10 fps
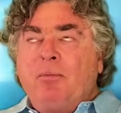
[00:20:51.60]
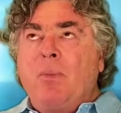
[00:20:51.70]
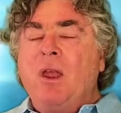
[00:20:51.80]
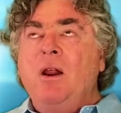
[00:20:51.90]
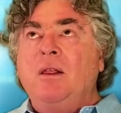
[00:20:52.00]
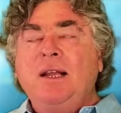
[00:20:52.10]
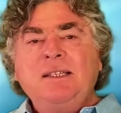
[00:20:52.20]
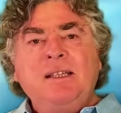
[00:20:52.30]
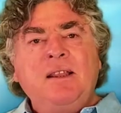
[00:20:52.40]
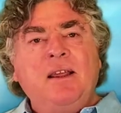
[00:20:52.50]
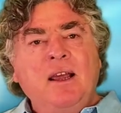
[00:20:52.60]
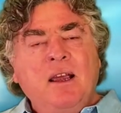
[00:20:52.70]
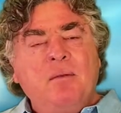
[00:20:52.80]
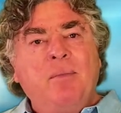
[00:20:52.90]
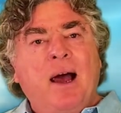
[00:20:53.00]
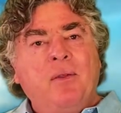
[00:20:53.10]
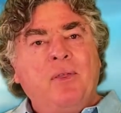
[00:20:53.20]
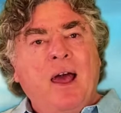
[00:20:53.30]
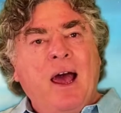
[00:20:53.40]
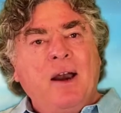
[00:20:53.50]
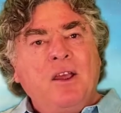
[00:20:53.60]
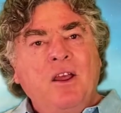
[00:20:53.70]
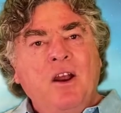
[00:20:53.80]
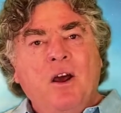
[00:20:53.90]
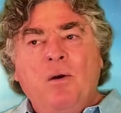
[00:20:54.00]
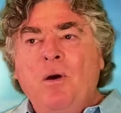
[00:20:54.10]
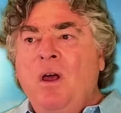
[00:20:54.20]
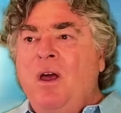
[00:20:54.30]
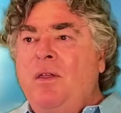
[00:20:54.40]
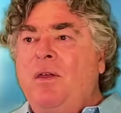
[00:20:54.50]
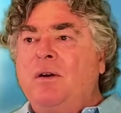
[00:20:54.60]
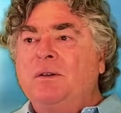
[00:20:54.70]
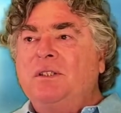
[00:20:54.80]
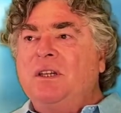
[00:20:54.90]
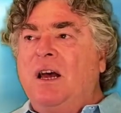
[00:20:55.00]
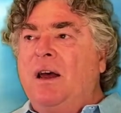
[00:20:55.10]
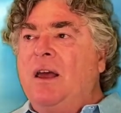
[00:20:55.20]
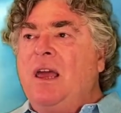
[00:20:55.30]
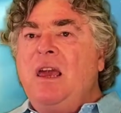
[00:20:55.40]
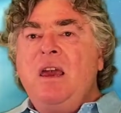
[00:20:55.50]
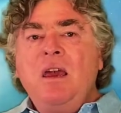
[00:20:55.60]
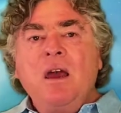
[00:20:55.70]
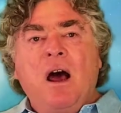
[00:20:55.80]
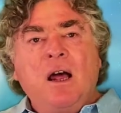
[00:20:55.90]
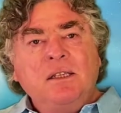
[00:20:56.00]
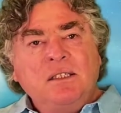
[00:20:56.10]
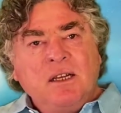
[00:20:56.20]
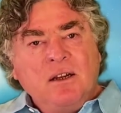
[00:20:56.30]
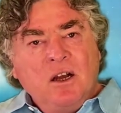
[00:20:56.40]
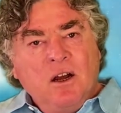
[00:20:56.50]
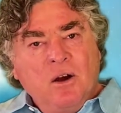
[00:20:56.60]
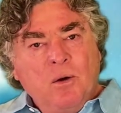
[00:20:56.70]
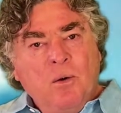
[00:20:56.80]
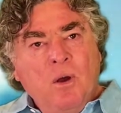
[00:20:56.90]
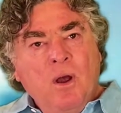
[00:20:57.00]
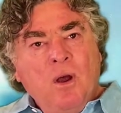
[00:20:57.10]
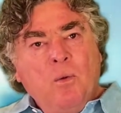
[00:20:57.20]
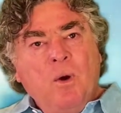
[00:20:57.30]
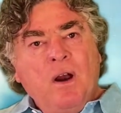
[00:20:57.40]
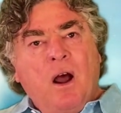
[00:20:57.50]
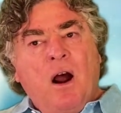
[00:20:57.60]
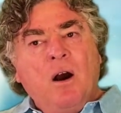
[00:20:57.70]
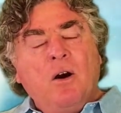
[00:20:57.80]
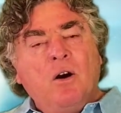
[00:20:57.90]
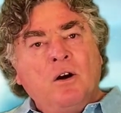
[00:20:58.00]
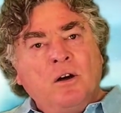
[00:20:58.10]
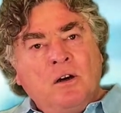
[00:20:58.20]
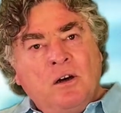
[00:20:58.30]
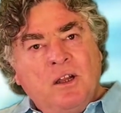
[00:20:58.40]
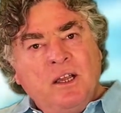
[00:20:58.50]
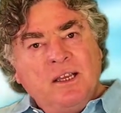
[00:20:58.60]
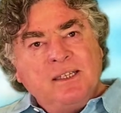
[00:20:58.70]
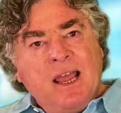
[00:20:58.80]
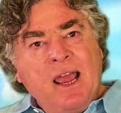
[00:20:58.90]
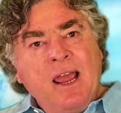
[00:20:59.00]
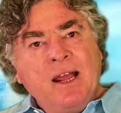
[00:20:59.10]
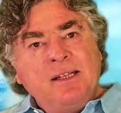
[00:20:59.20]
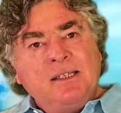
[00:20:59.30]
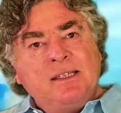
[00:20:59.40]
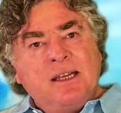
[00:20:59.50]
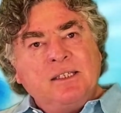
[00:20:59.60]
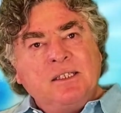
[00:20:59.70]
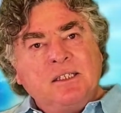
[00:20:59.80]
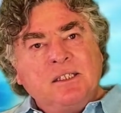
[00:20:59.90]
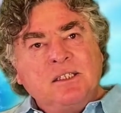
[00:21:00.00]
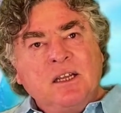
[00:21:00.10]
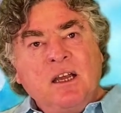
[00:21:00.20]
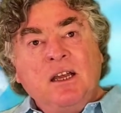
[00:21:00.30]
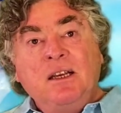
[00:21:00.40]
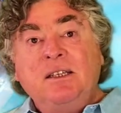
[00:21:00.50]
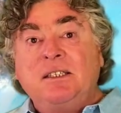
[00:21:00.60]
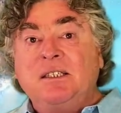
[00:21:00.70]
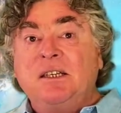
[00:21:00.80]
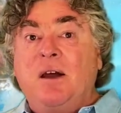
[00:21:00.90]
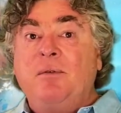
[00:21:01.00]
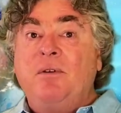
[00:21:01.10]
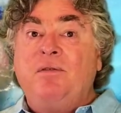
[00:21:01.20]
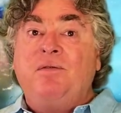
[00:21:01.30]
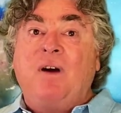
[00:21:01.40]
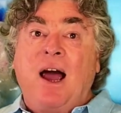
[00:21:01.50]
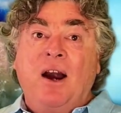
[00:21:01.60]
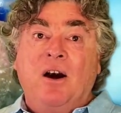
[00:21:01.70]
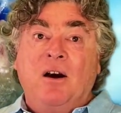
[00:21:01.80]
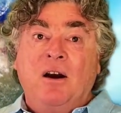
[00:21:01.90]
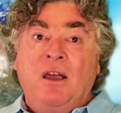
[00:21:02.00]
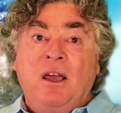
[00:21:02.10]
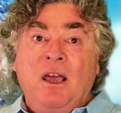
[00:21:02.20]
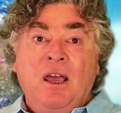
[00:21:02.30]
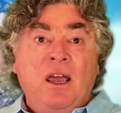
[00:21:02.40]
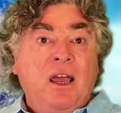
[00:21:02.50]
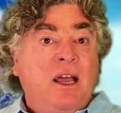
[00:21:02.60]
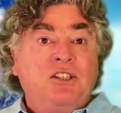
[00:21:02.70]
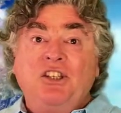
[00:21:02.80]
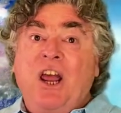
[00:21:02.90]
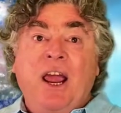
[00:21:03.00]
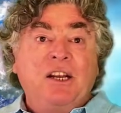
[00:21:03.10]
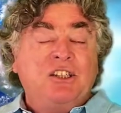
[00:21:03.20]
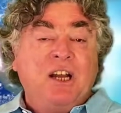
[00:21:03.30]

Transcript: you know, let's think about that. You know, those eons ago when our earliest ancestors discovered fire, it changed